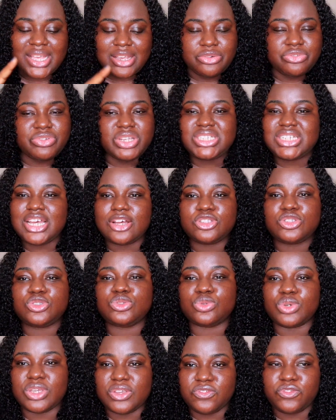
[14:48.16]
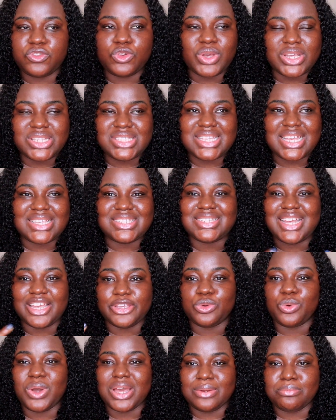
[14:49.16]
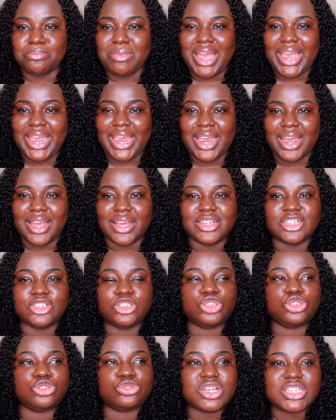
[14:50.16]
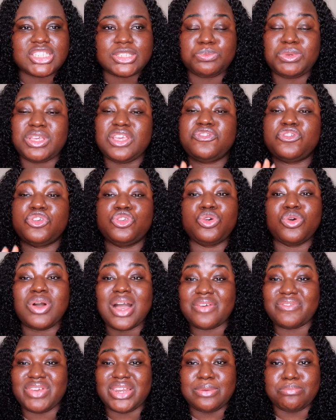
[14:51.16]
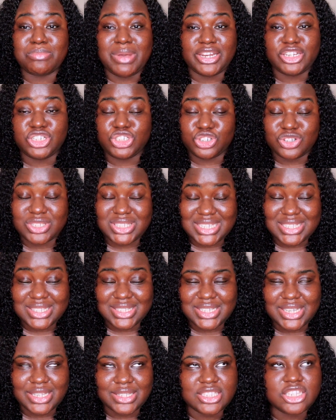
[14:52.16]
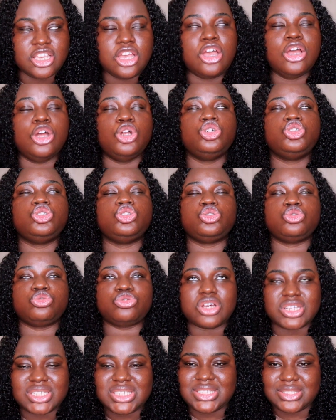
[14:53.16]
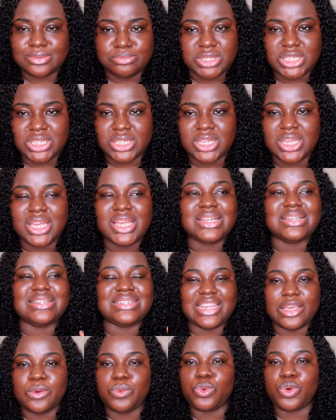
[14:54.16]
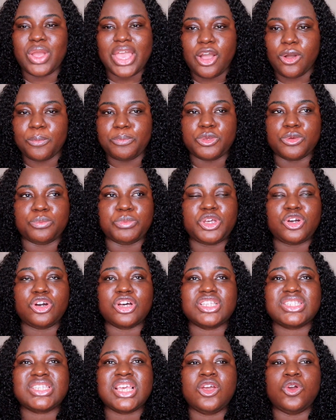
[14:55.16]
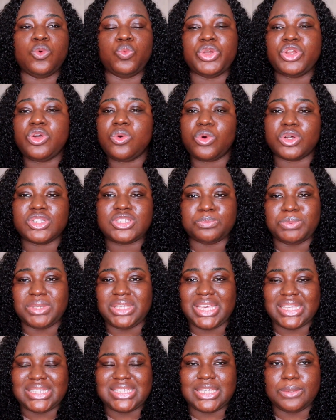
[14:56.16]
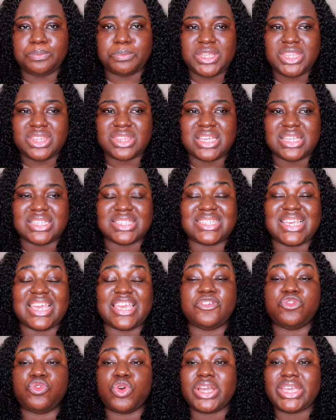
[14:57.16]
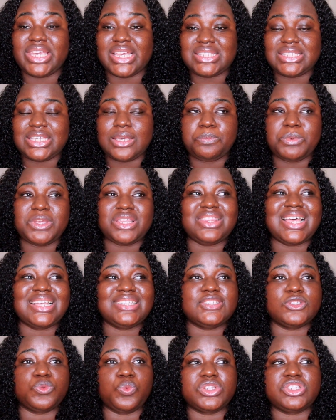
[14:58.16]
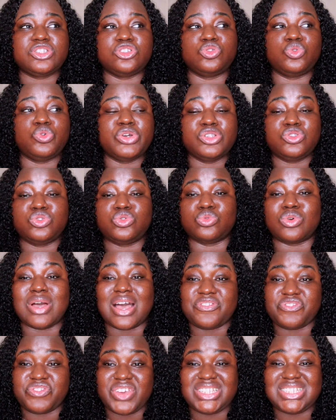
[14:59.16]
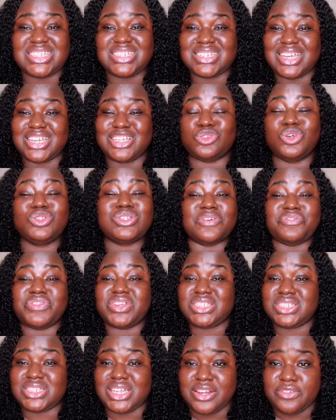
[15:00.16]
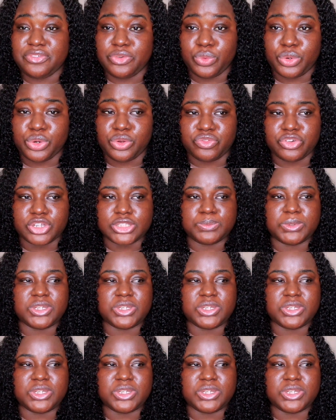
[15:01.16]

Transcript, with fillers: Reach out to influencers that you admire. Trust me, if you don't have any malicious intent, trust me, they will help you, because we don't want to be gatekeeping things here. If we're gatekeeping, that is what is going to affect each it's going to affect each and every one of us,